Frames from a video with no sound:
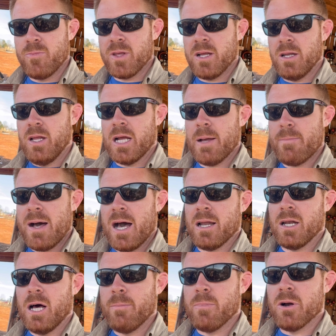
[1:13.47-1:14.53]
look at my
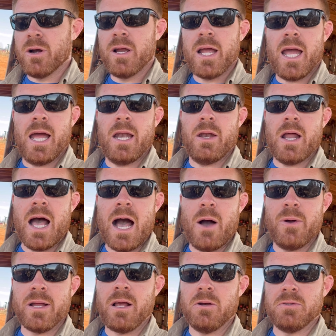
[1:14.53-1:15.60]
lumber and how
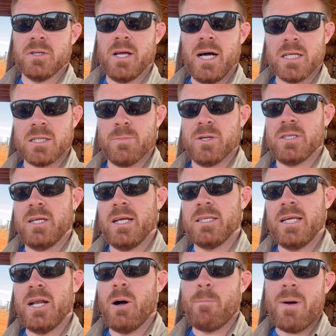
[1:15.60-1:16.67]
it goes to customers is
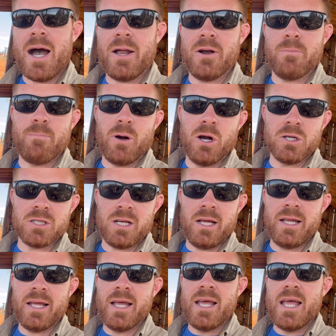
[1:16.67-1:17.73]
it don't matter
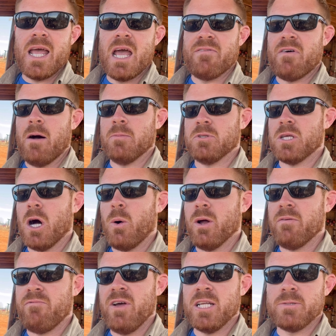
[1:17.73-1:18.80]
personally if I'm sawing
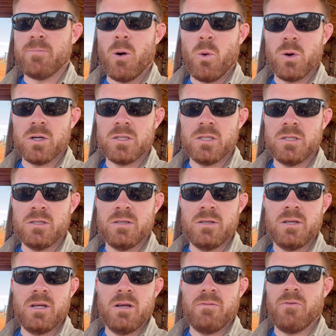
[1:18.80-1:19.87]
fence boards
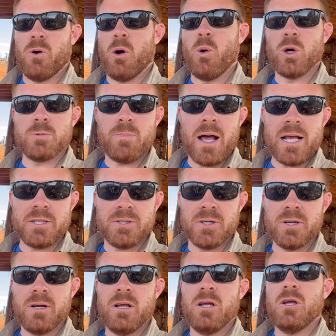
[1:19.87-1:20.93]
for a horse
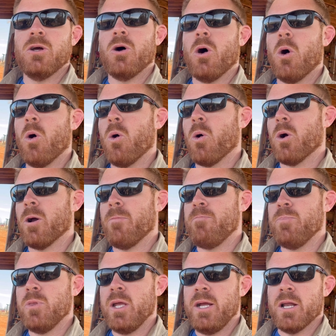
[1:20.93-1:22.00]
pasture or,
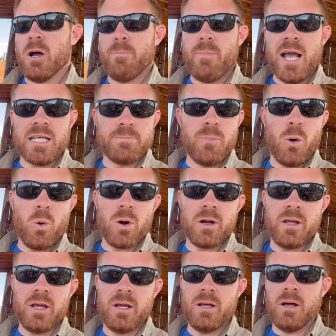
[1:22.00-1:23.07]
you know, baseboard,
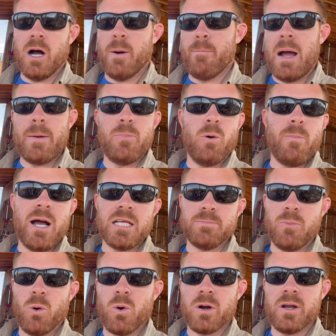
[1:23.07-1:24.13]
a maple
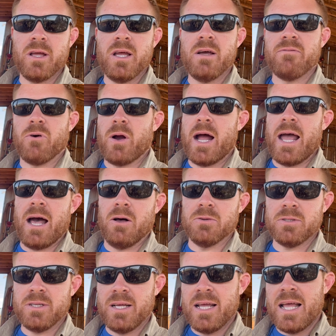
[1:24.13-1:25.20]
baseboard for a
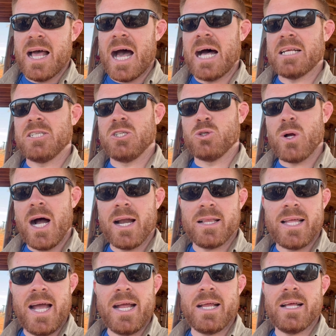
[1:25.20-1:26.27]
house. I try to
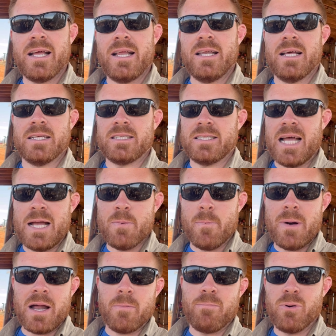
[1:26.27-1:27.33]
take the same
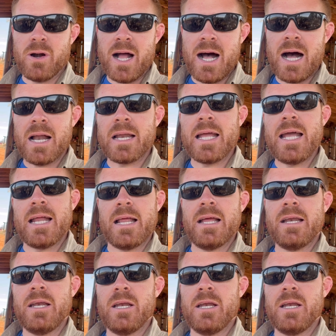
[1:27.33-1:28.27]
amount of pride in it